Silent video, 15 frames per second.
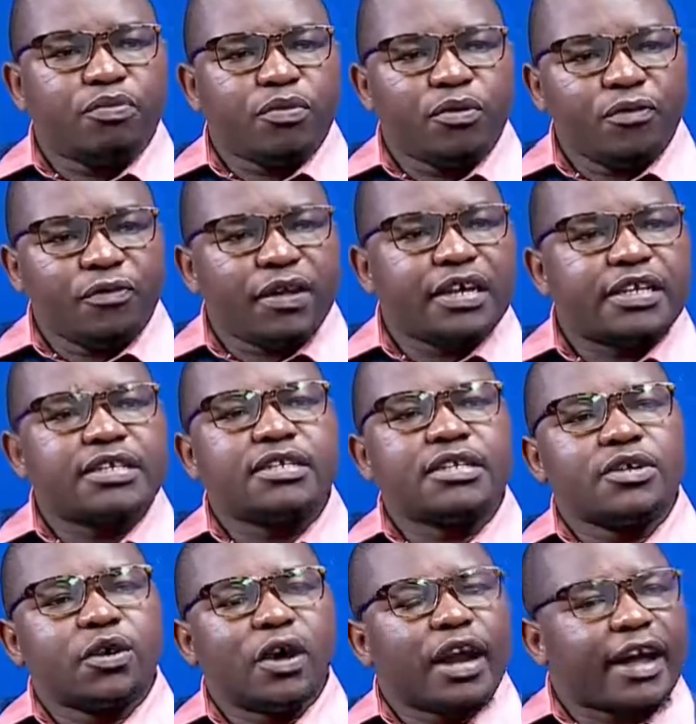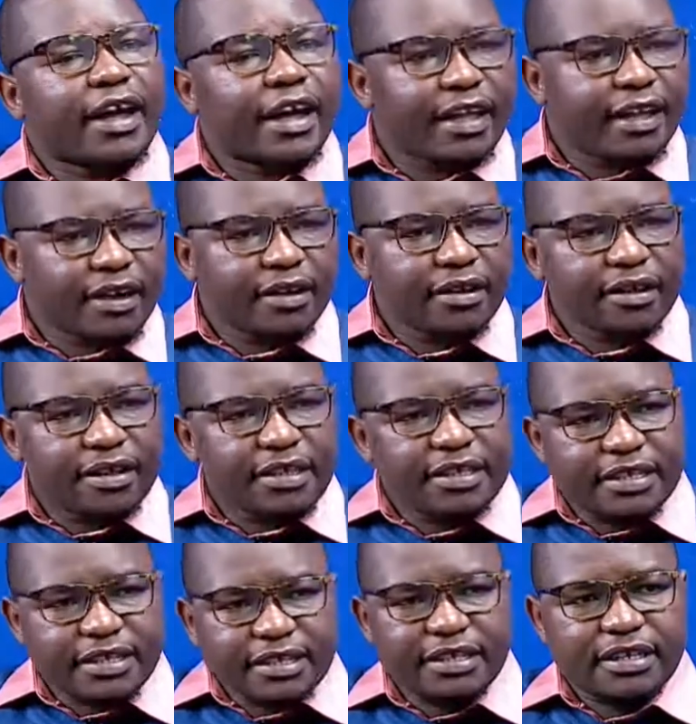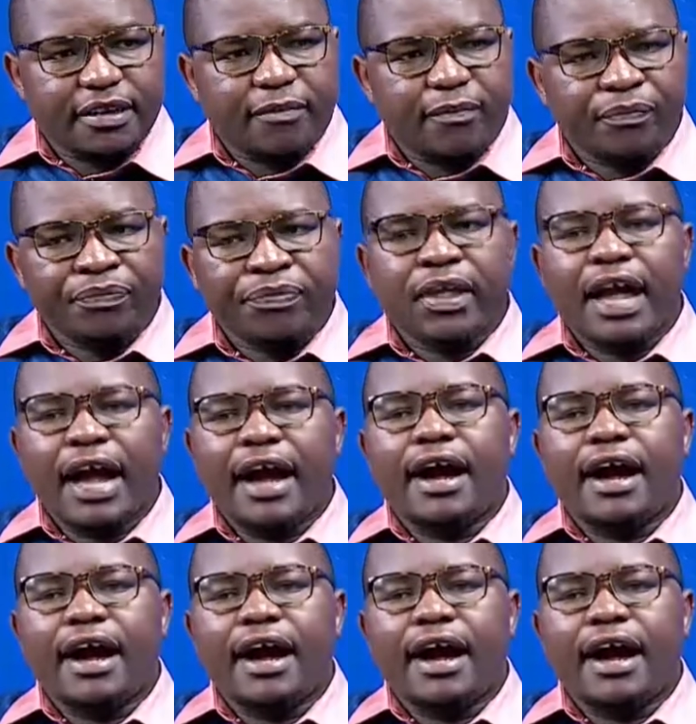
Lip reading: to prove that you are a Kenyan citizen.